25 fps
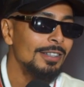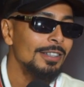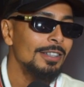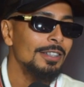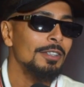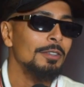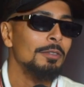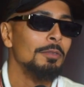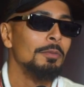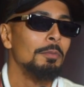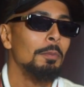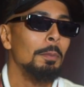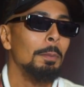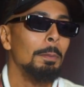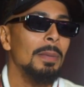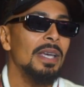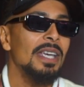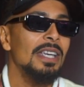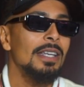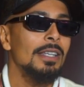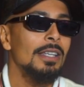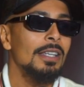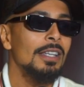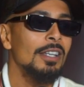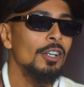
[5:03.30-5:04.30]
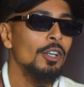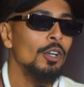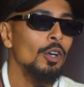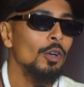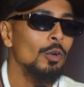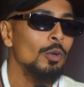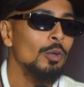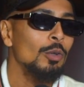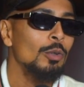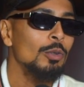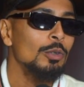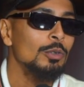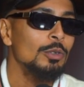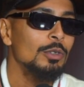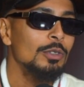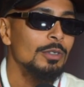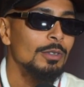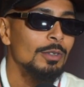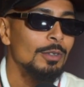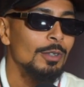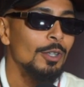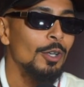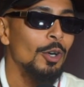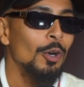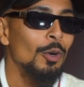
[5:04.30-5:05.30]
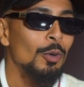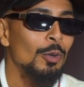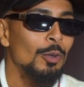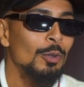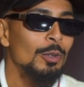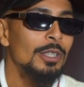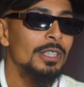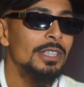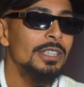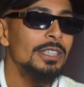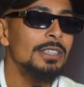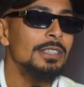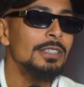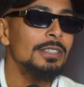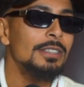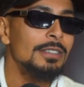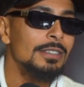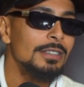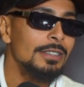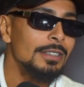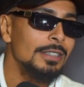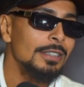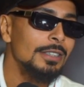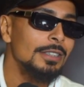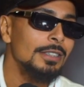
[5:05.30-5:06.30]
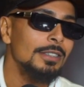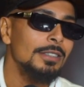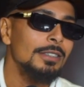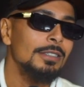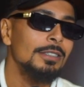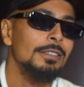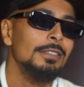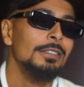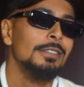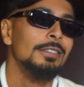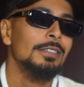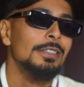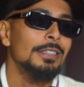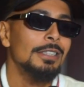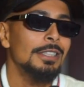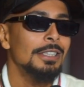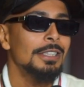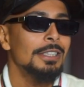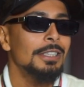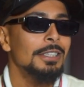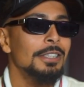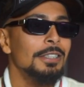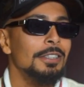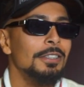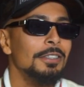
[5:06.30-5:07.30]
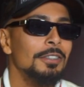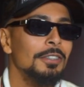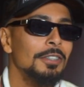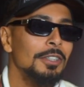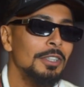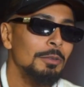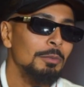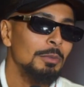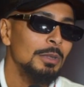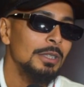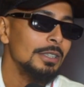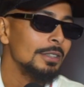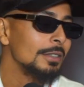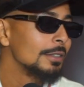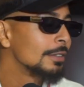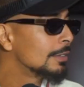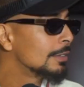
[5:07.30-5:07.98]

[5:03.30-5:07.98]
and making goals, goal lists, and you know what I mean?